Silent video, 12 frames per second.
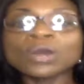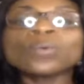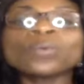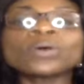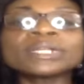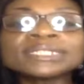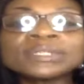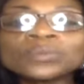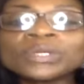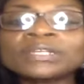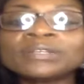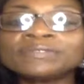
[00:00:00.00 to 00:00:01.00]
What is the
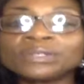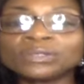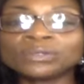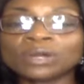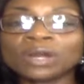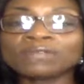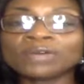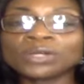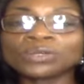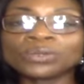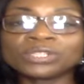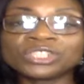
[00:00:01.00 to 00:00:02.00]
will of the Lord of our
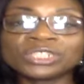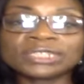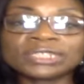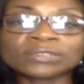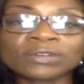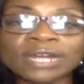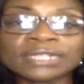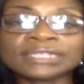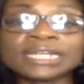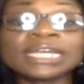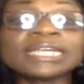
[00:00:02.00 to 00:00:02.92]
Lord Jesus Christ?